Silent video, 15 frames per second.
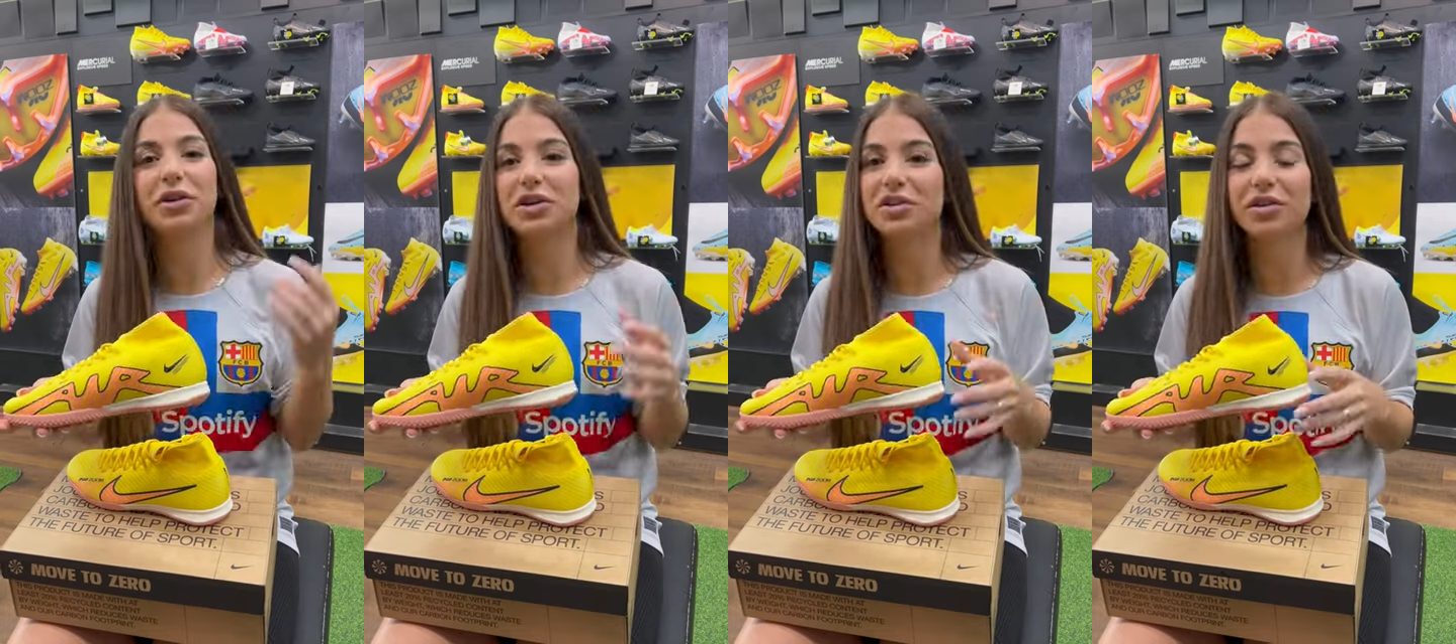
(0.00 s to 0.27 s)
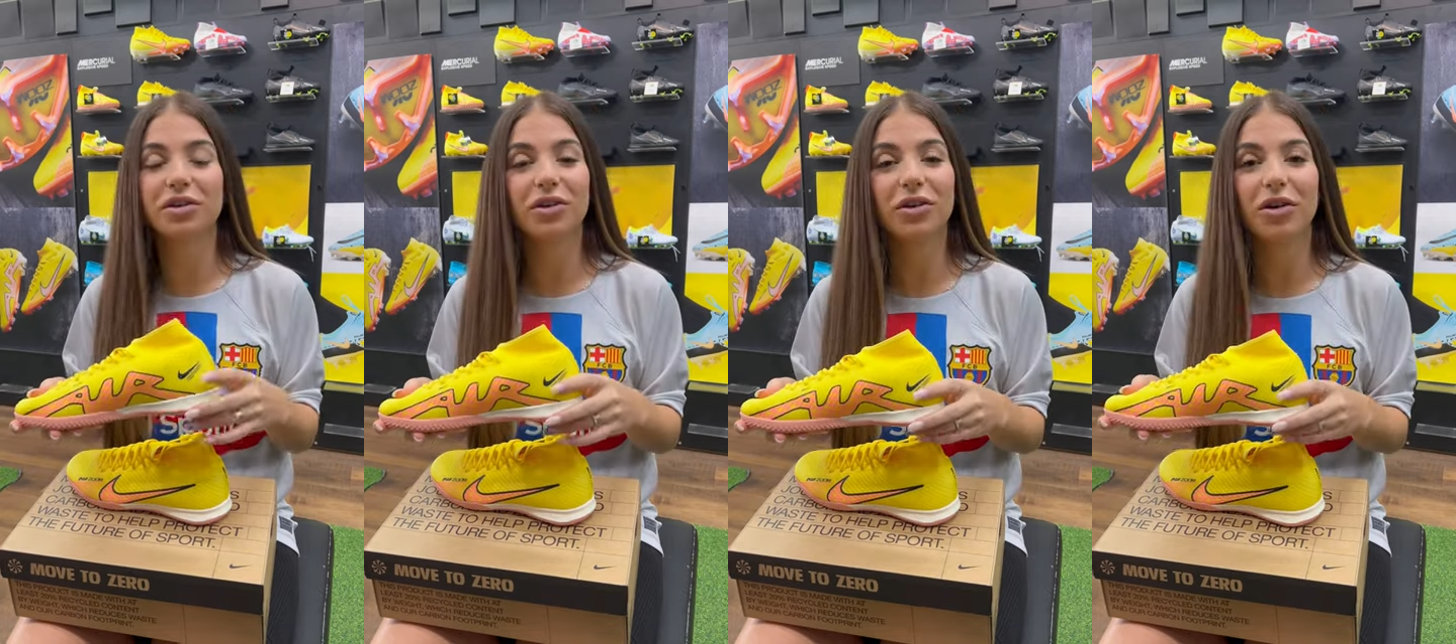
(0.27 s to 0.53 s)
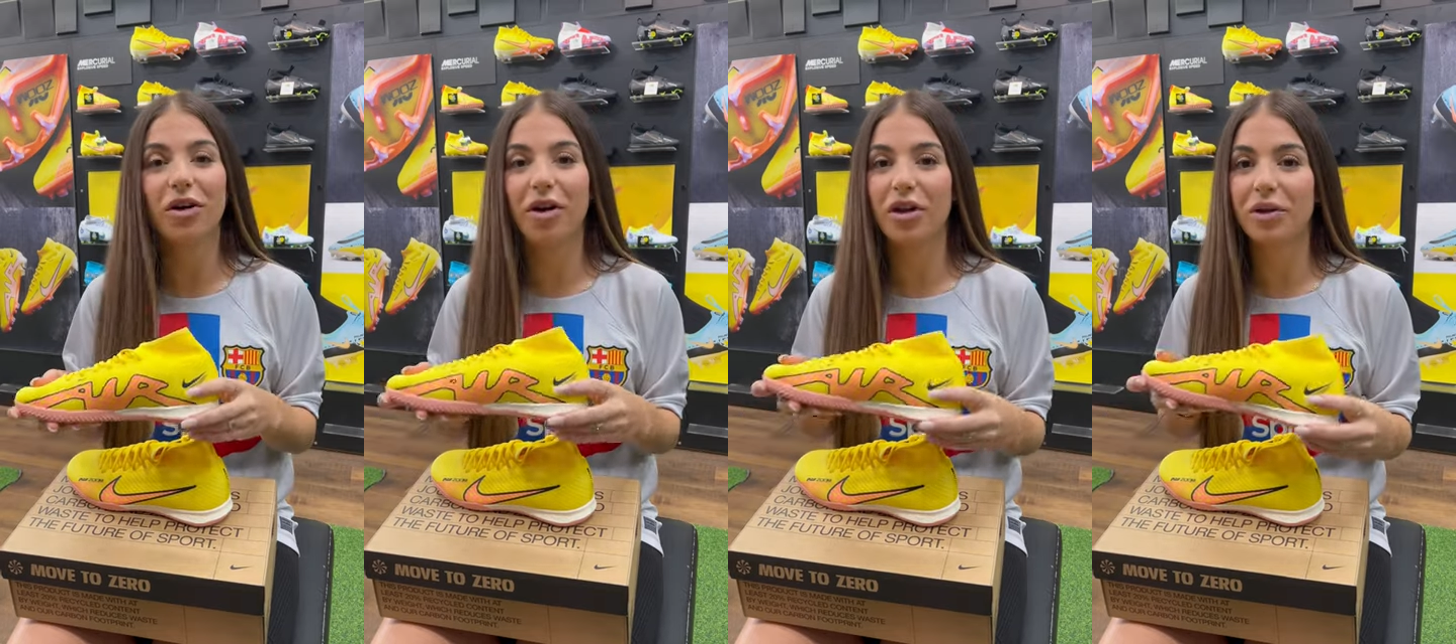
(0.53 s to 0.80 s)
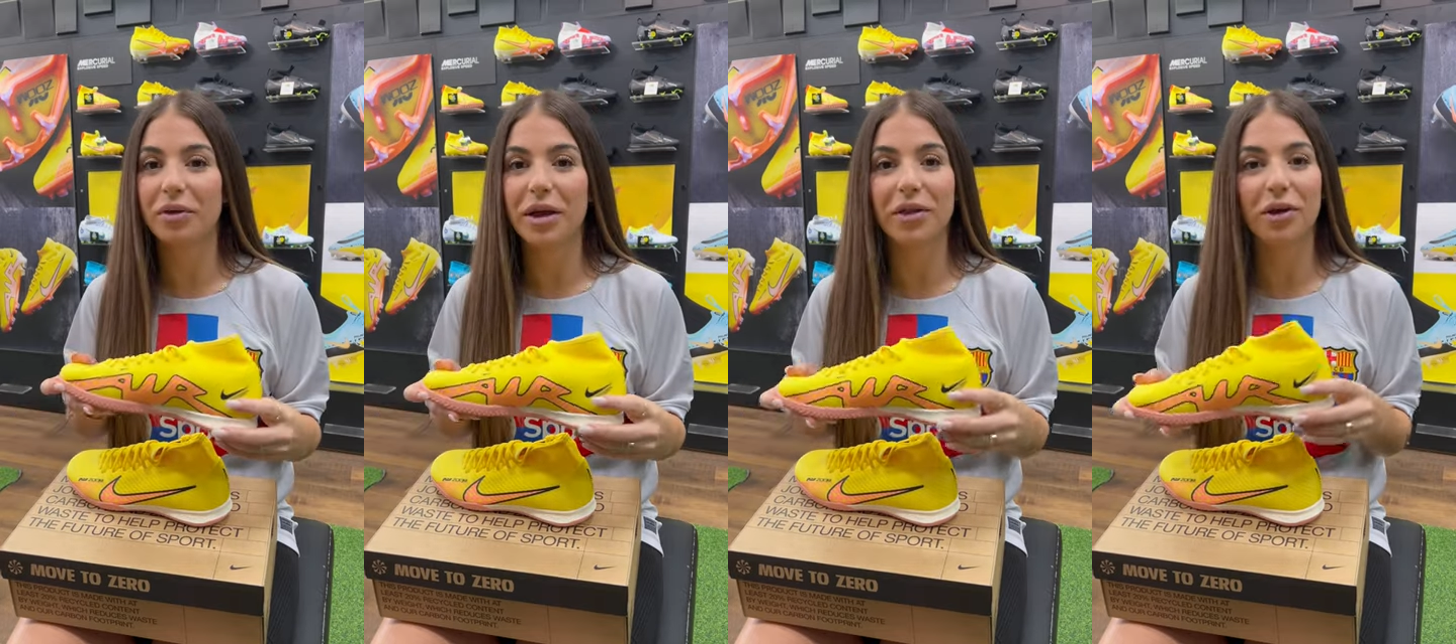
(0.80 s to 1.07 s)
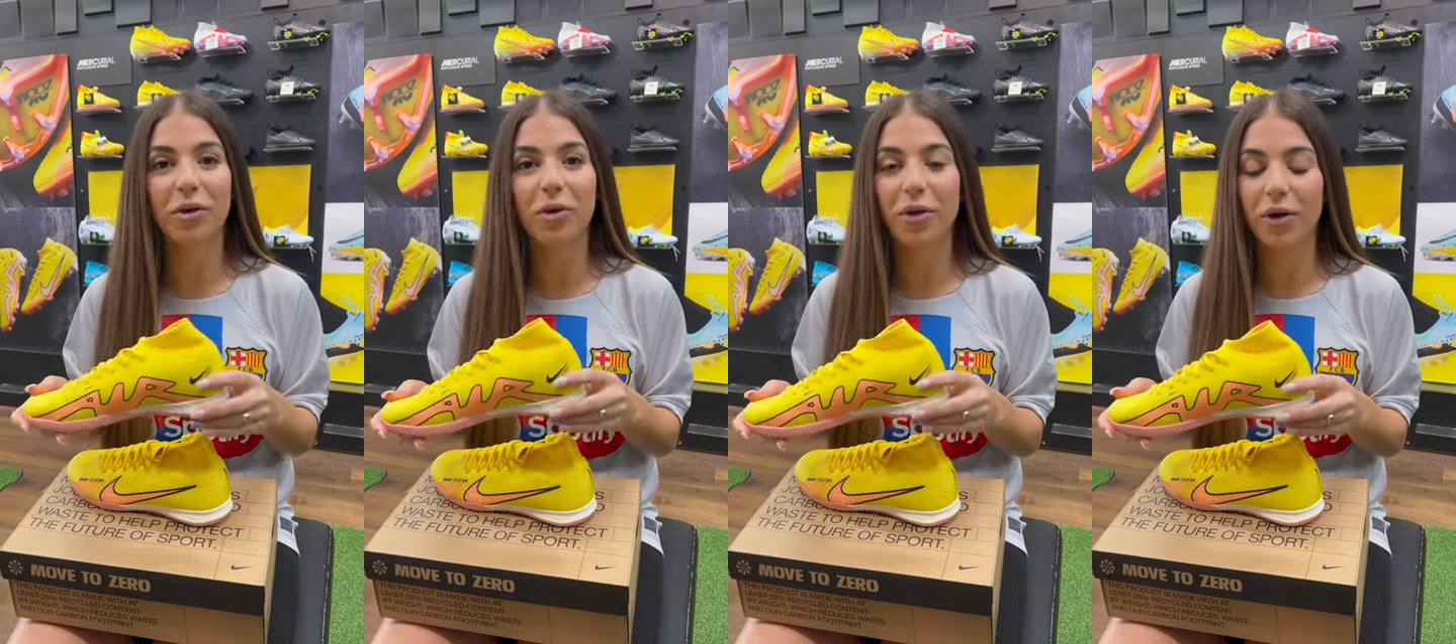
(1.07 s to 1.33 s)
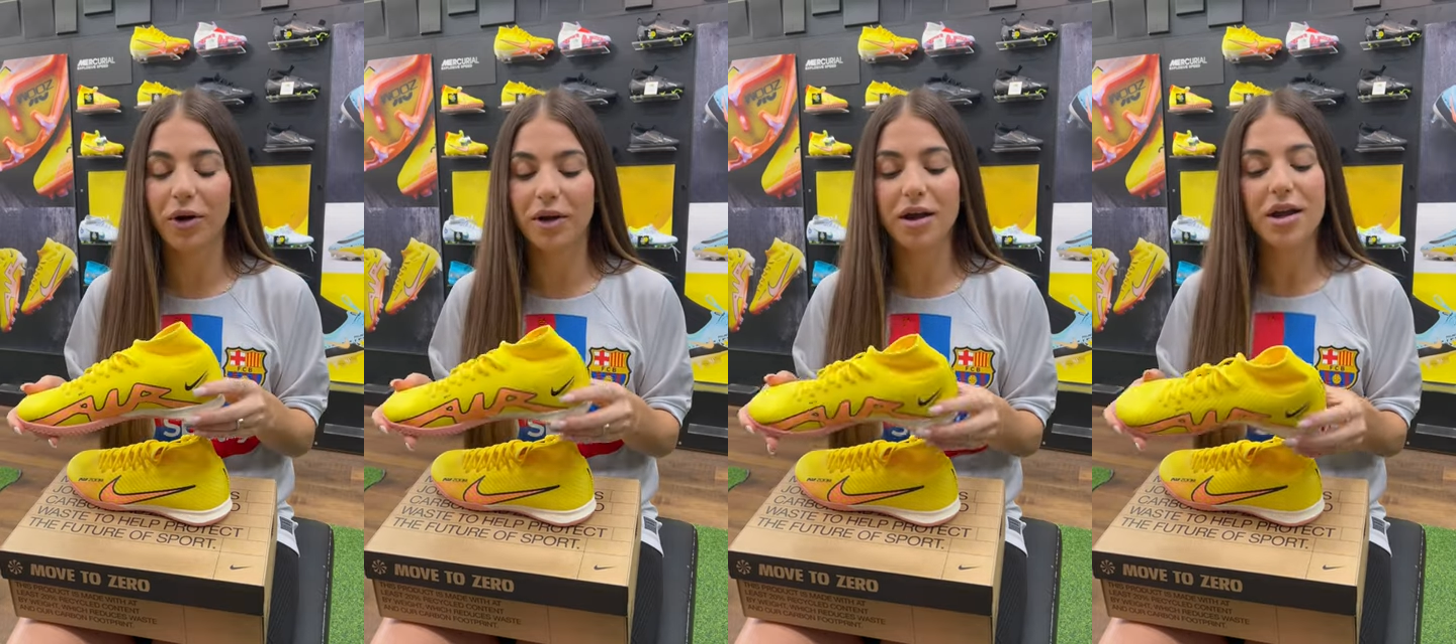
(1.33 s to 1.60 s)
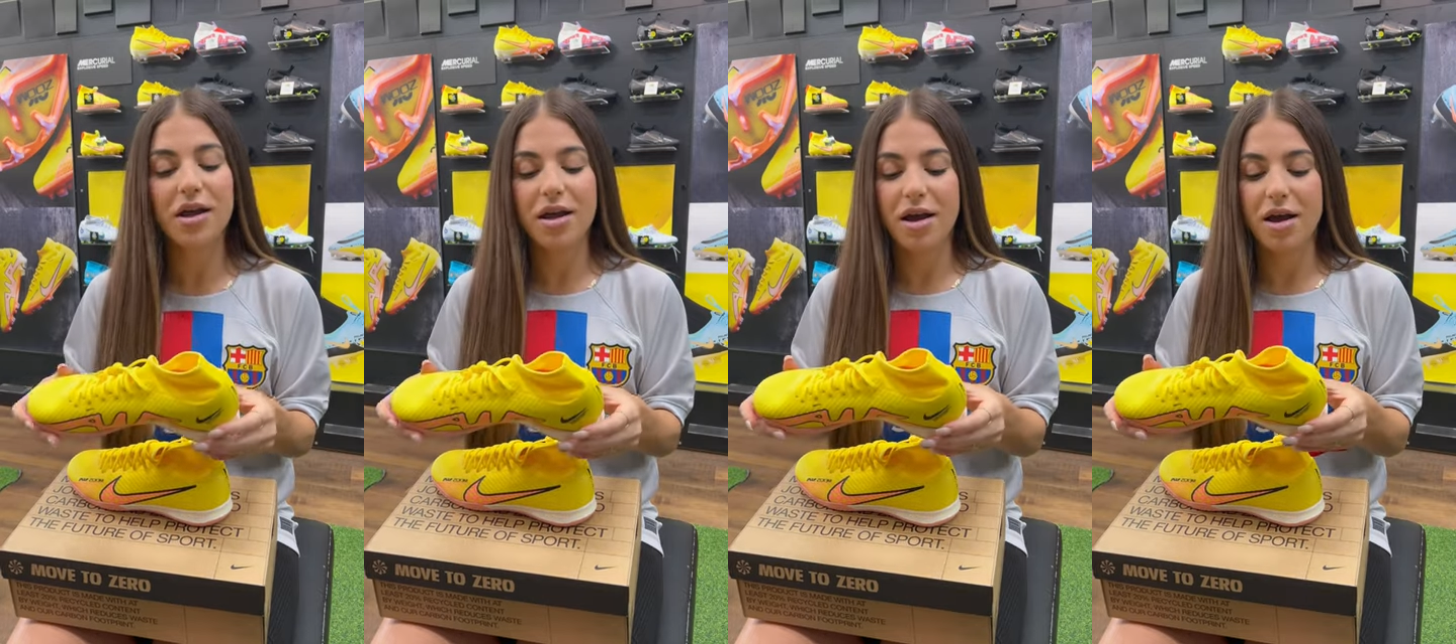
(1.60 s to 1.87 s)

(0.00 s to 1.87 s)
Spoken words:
versatile all around the court.